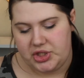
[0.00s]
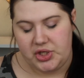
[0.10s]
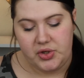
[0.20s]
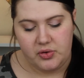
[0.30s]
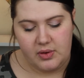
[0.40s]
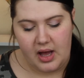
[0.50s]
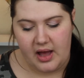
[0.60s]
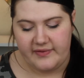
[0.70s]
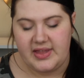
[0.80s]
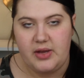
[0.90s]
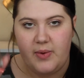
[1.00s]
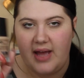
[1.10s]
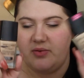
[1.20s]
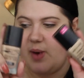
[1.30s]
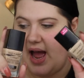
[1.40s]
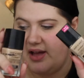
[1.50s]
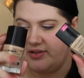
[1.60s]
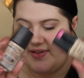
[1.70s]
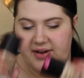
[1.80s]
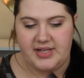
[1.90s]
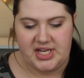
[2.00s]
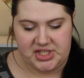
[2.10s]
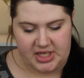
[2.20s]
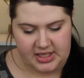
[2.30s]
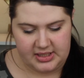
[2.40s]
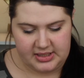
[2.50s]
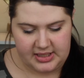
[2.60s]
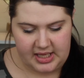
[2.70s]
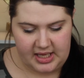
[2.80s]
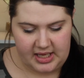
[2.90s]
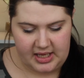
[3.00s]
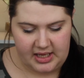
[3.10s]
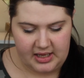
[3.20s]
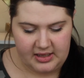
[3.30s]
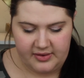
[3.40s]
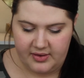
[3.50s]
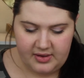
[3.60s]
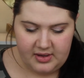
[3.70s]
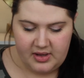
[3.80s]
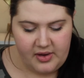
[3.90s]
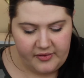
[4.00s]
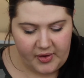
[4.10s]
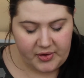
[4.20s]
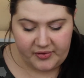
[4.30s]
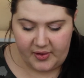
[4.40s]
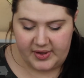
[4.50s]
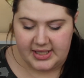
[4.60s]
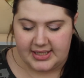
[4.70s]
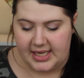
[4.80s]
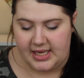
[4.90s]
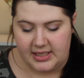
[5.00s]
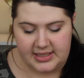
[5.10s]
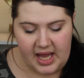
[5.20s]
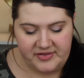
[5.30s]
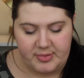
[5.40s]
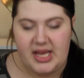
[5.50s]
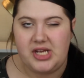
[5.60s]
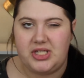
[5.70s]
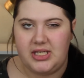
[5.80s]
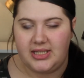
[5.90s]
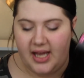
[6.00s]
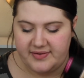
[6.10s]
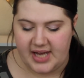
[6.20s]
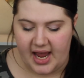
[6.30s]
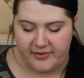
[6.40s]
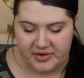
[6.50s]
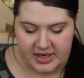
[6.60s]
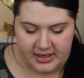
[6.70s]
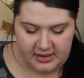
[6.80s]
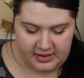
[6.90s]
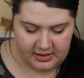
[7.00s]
two of the Wet n Wild foundations, the Photo Focus in Soft Beige and Soft Ivory.